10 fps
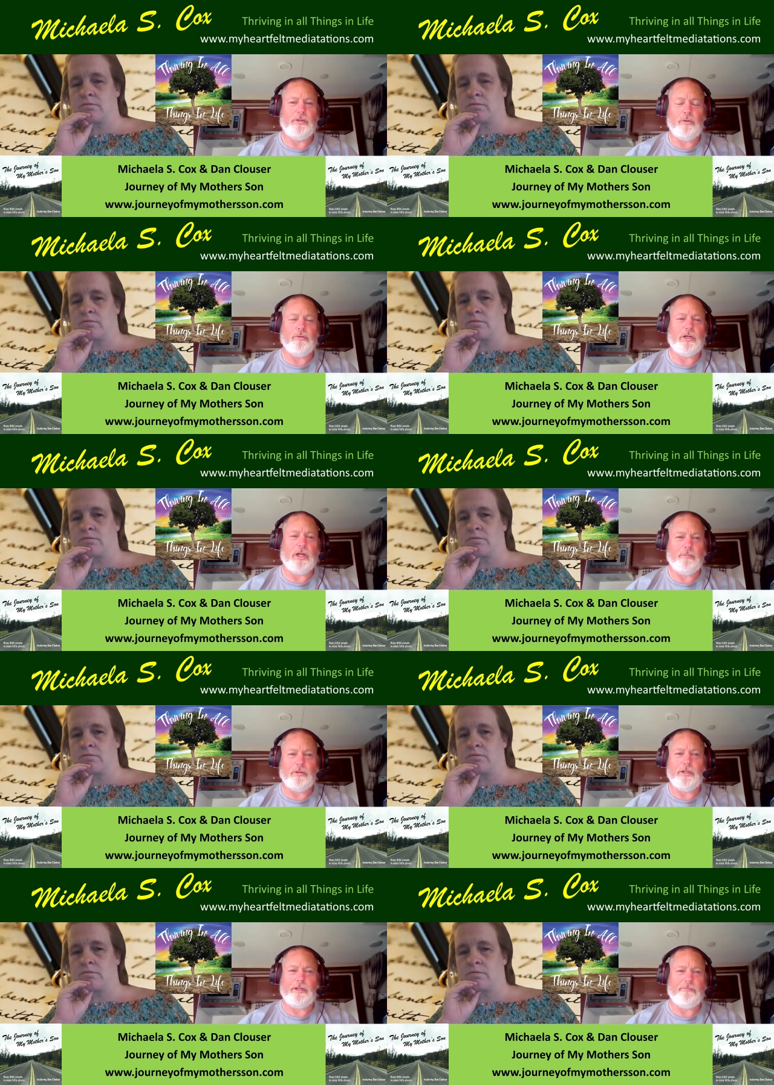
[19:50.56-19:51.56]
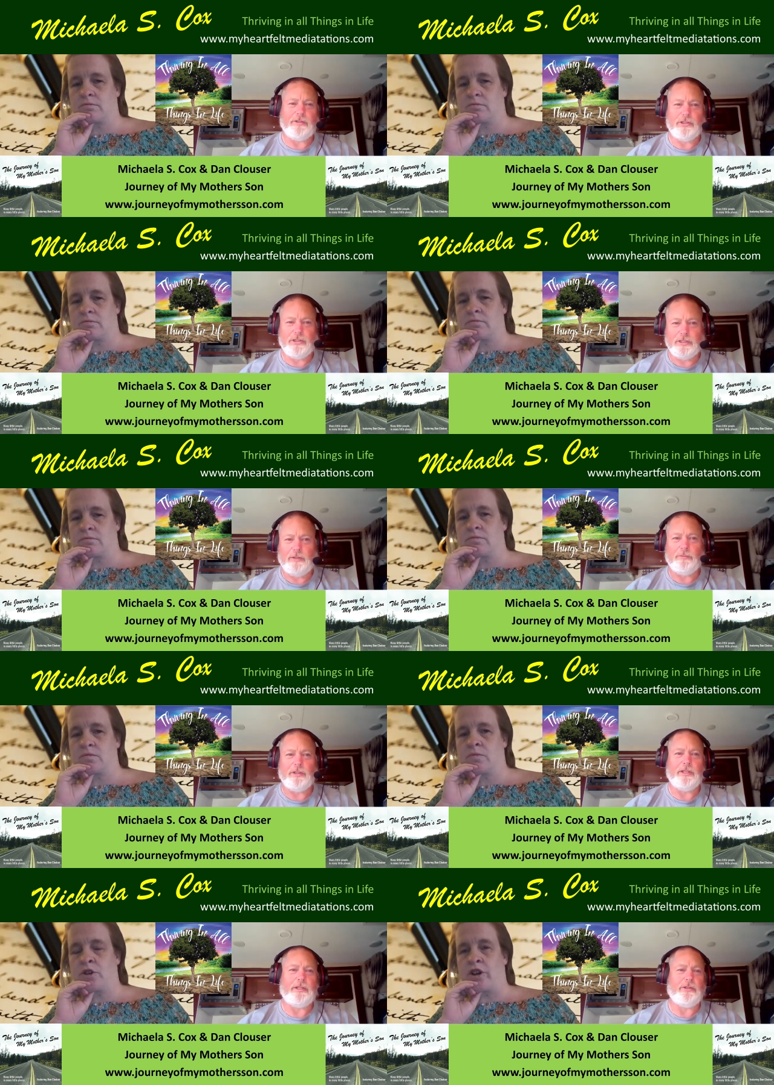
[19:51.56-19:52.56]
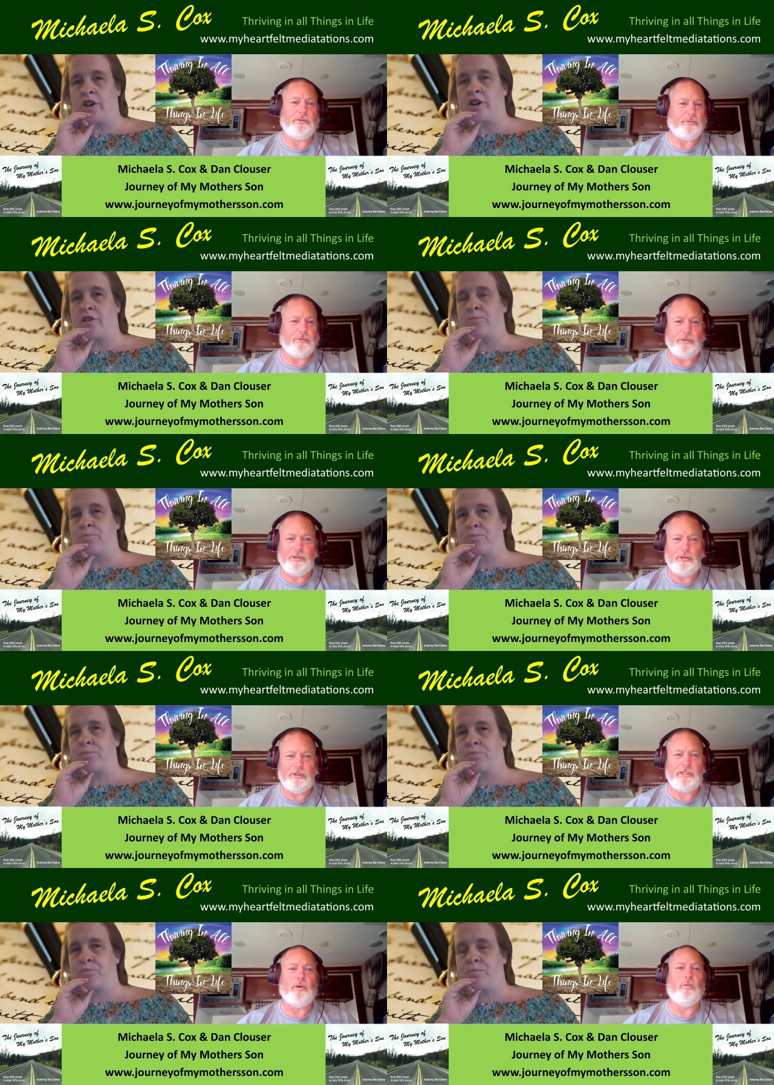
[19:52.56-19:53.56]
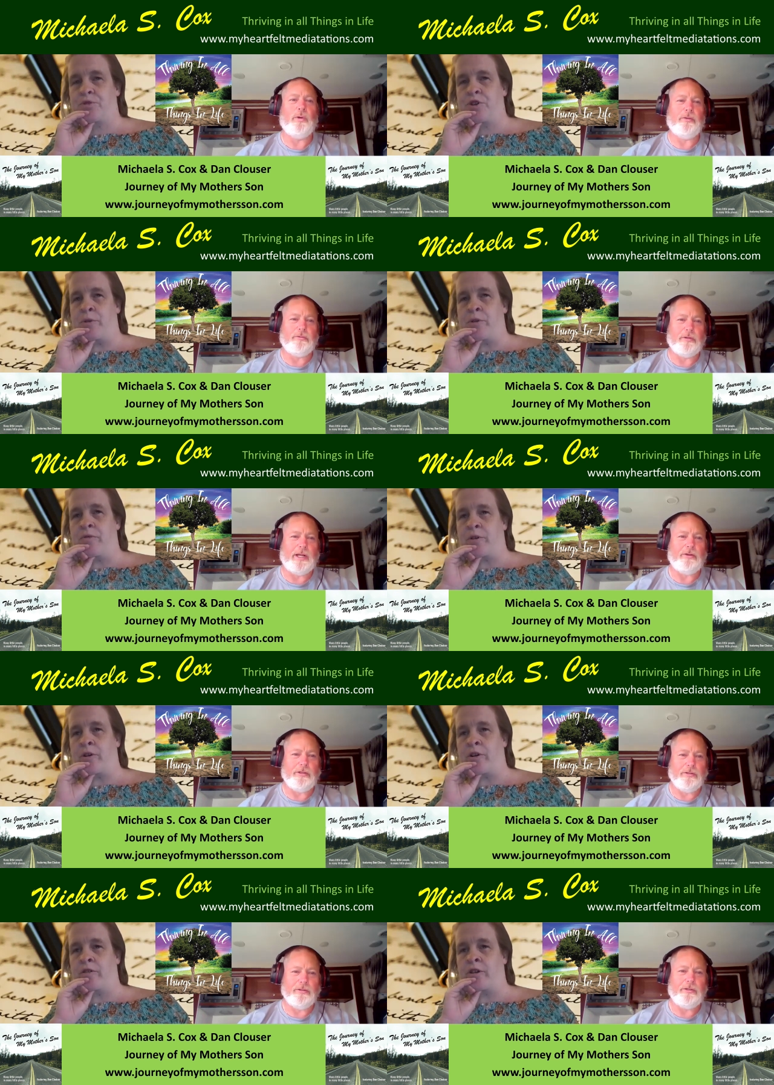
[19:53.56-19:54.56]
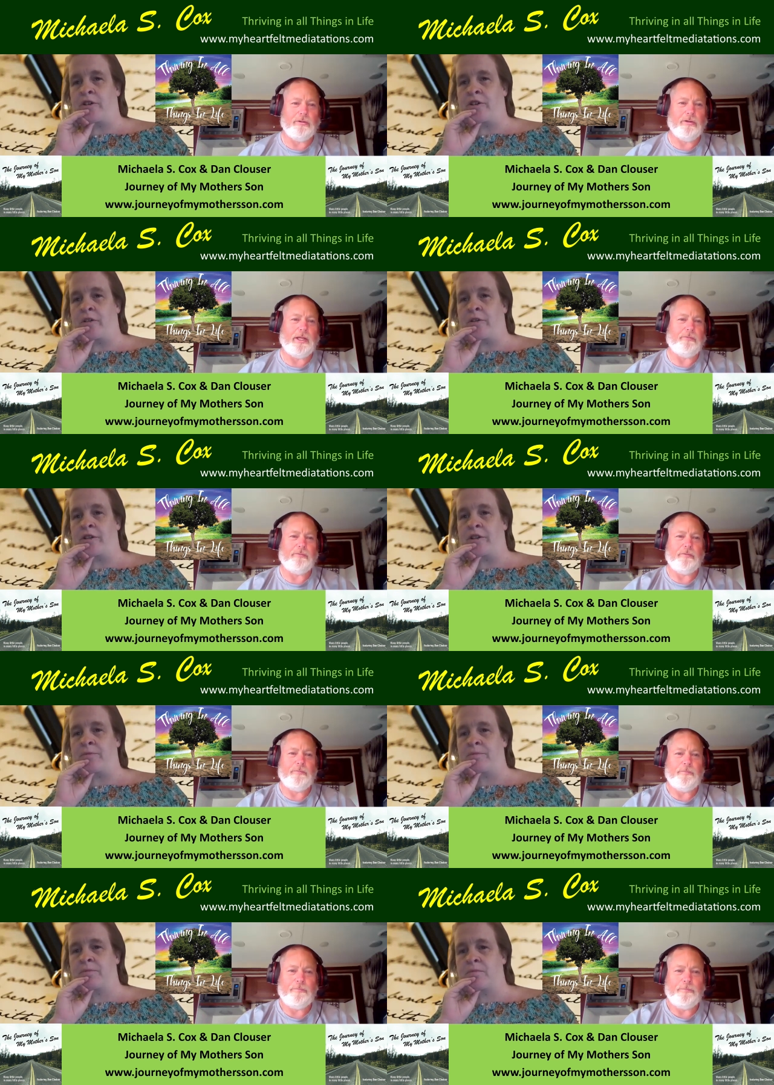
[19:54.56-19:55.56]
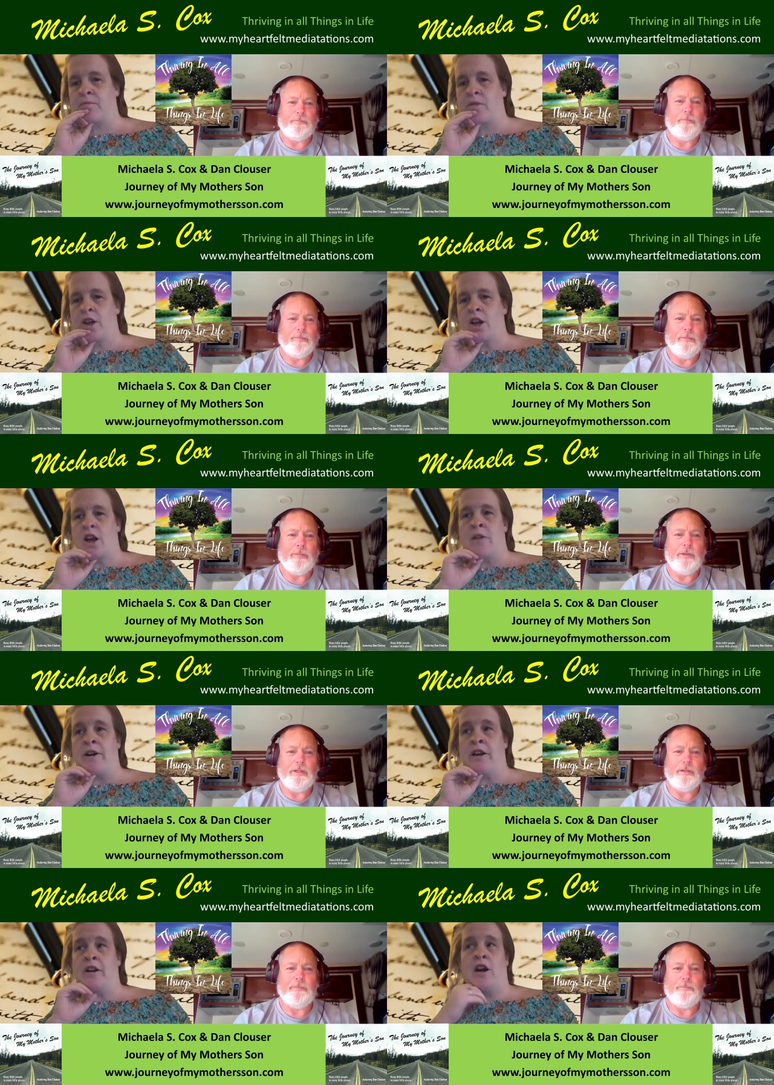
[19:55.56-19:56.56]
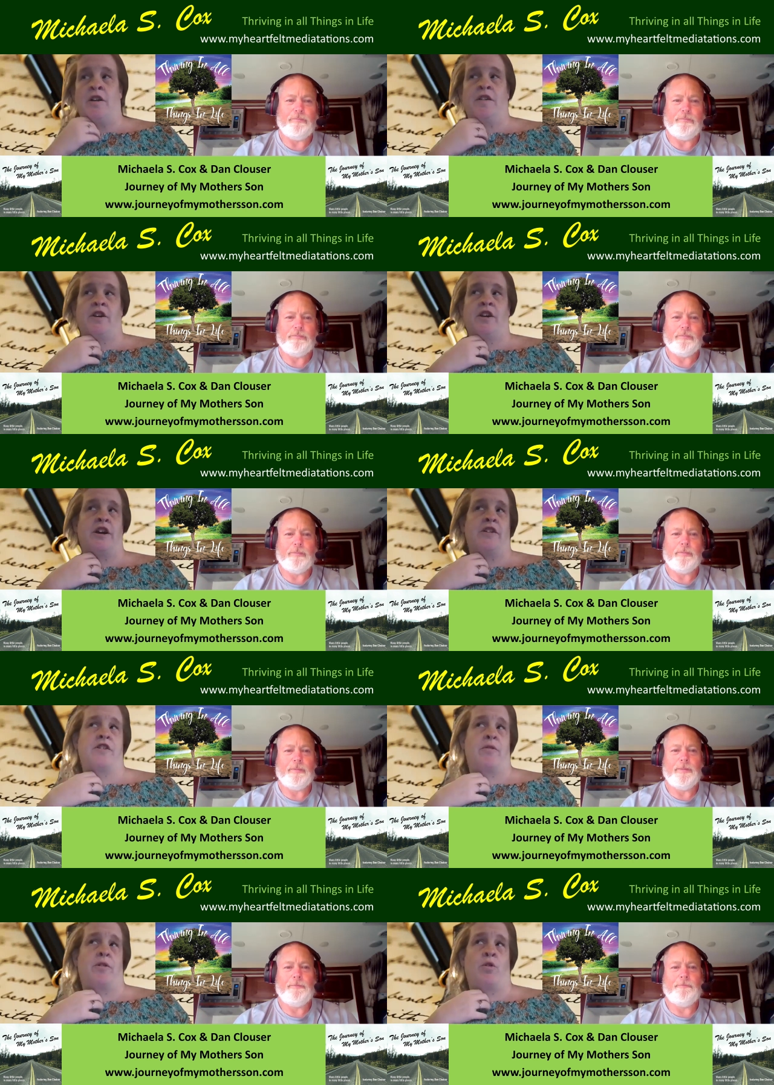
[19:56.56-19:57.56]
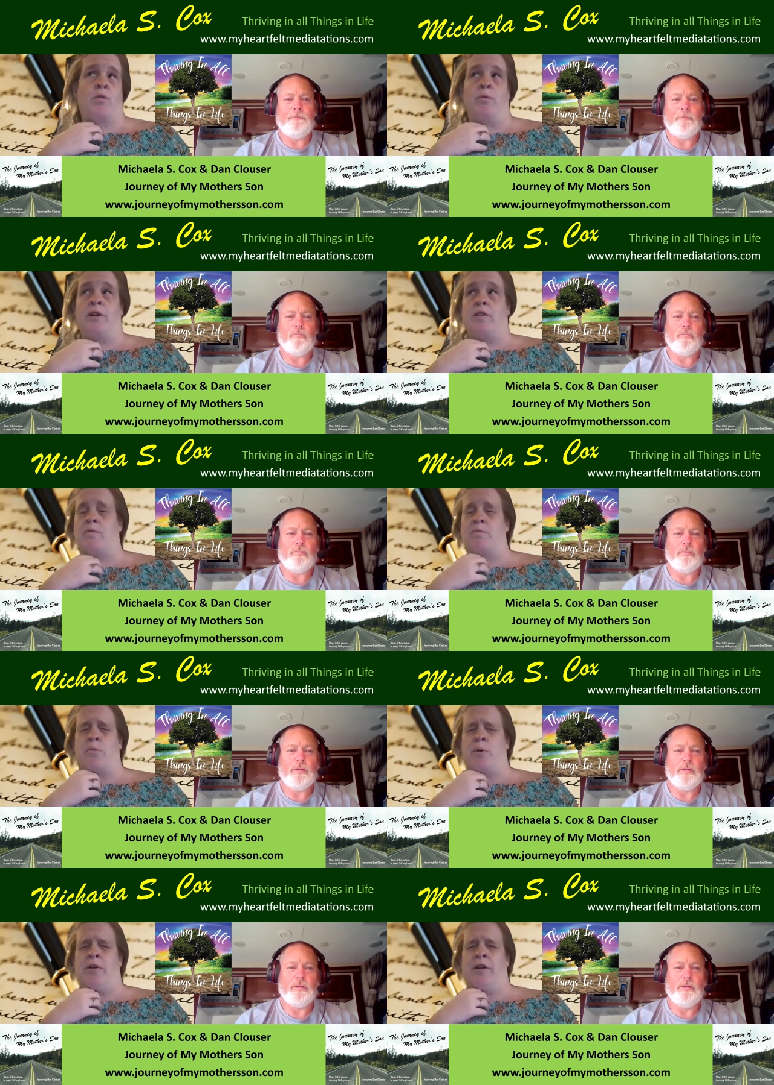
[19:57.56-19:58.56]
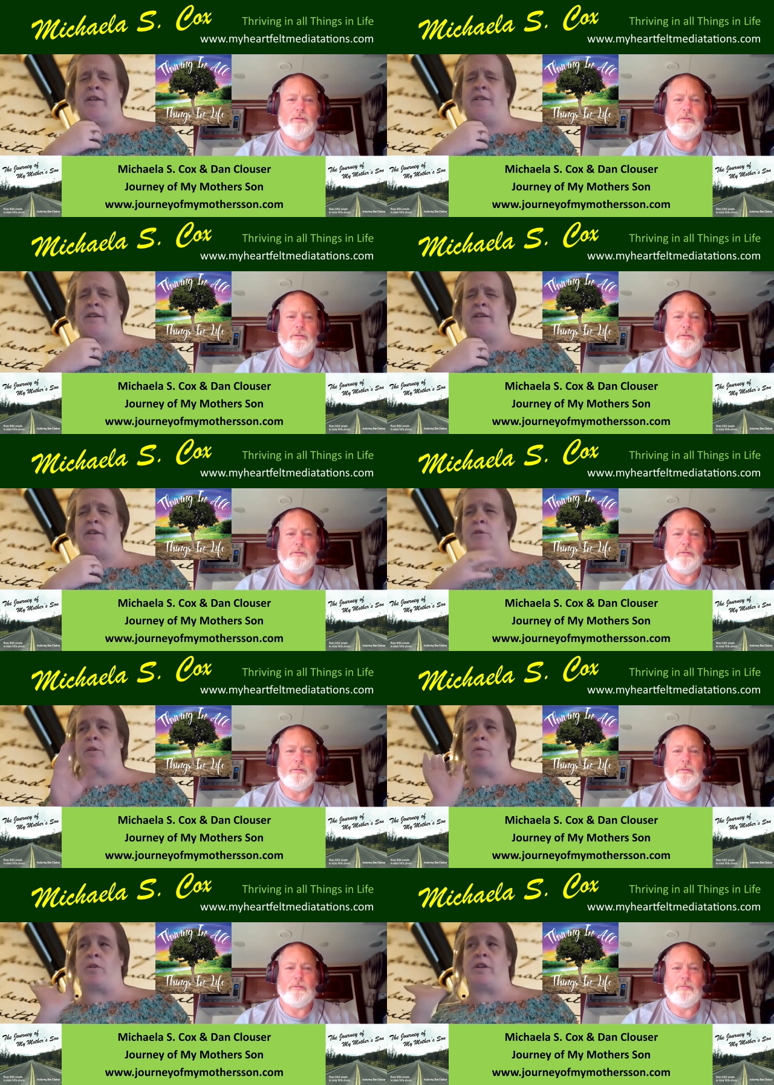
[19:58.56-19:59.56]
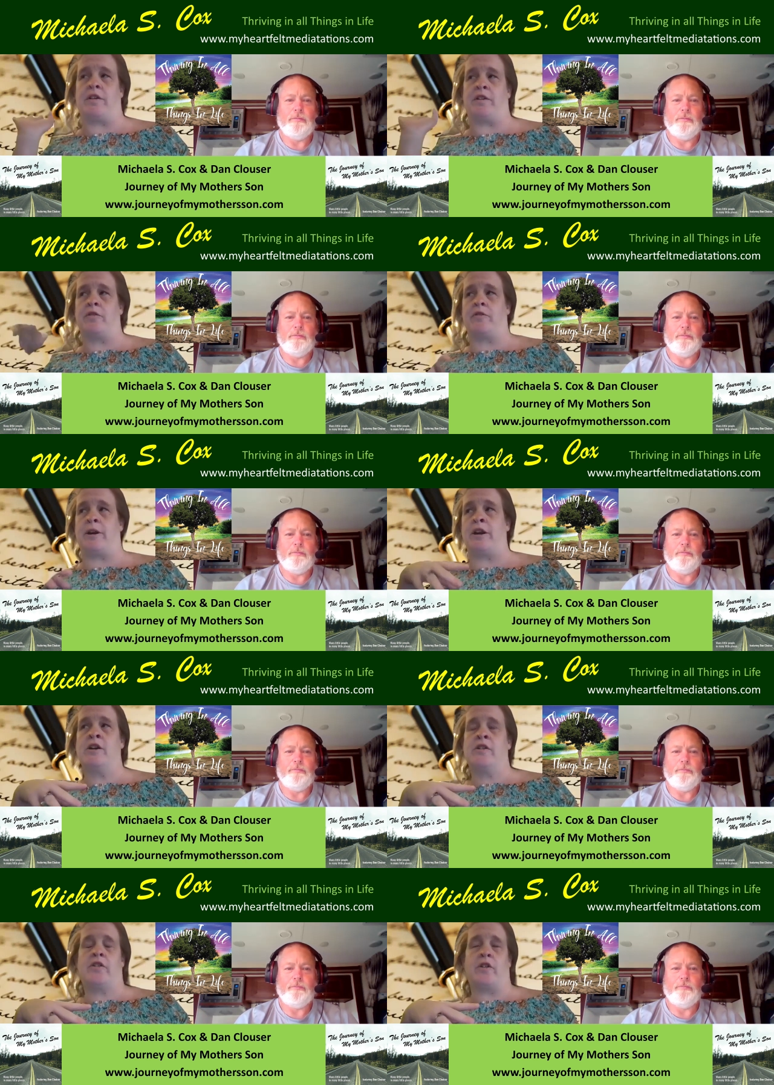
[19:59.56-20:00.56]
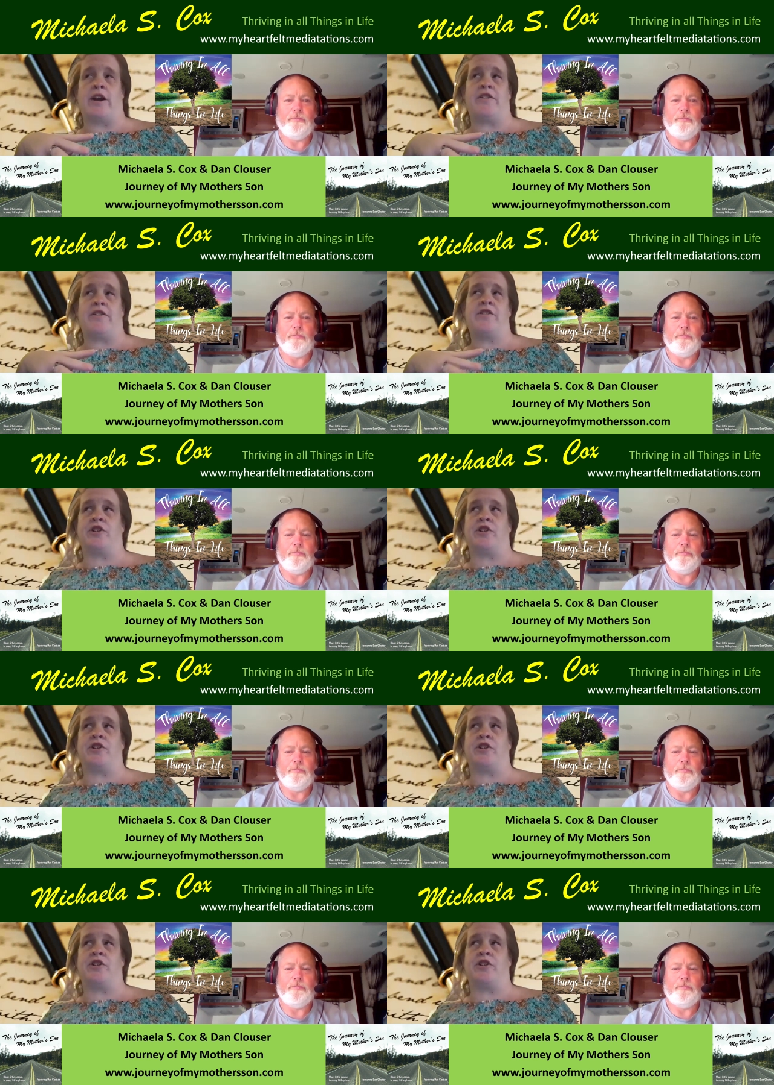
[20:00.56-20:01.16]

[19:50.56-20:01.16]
Speaker 1: overcome grief it's just something that you deal with throughout your your life
Speaker 2: i mean honestly yesterday was horrible because it's memorial day it's like one of the worst days of the year for me so i just chilled